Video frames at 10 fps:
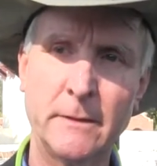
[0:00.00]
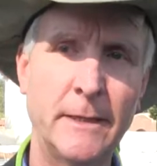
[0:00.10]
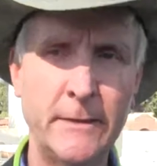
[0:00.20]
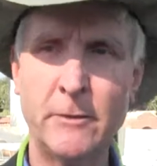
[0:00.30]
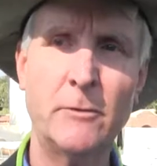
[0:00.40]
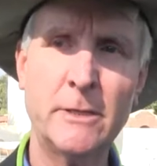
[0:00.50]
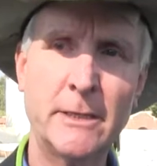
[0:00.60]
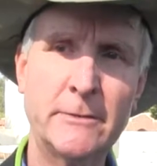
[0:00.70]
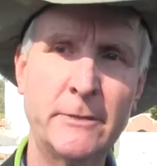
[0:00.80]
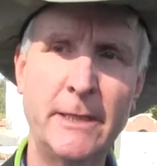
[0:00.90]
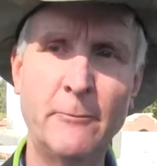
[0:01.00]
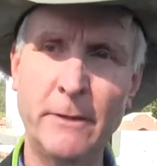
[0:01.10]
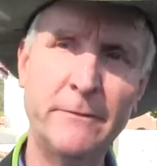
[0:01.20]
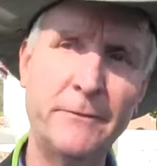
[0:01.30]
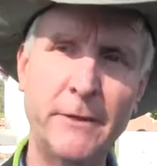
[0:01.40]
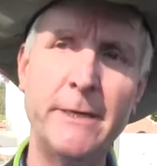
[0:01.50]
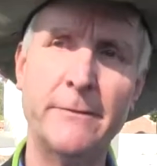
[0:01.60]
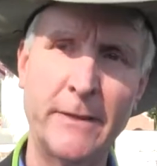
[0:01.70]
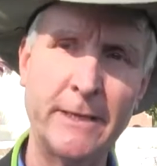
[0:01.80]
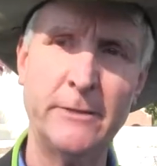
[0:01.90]
In their own country, they wouldn't flee
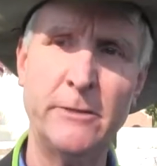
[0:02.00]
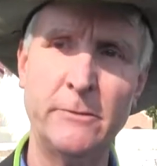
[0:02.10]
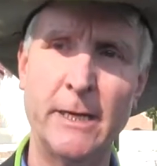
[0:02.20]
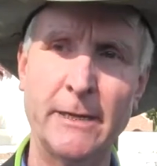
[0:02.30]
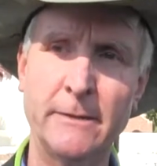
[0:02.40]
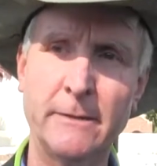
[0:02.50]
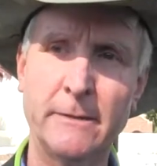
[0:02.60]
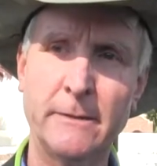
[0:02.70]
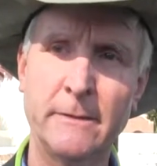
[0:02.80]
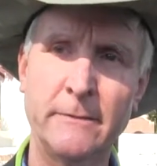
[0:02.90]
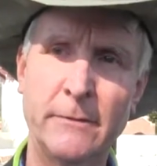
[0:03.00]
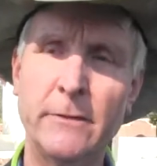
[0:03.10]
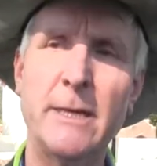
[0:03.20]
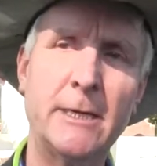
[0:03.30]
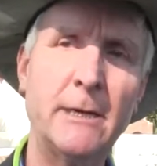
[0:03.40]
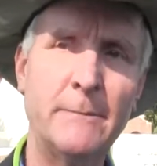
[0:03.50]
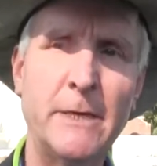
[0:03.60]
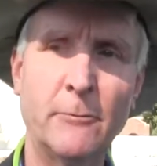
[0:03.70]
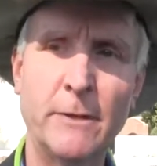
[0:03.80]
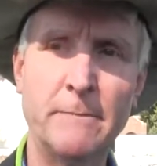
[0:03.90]
if they could do that. So they come
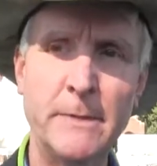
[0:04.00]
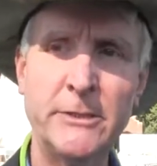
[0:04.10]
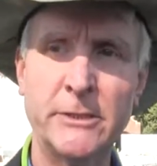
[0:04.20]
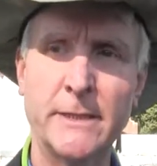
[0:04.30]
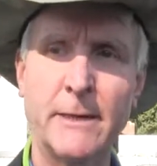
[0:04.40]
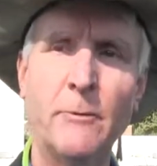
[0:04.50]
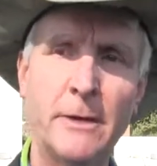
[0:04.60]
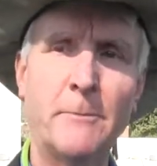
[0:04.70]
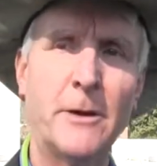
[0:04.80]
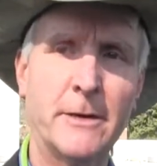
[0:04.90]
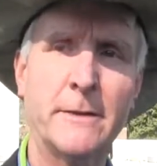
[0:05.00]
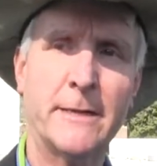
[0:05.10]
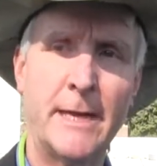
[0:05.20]
here with a mission. They want a part of the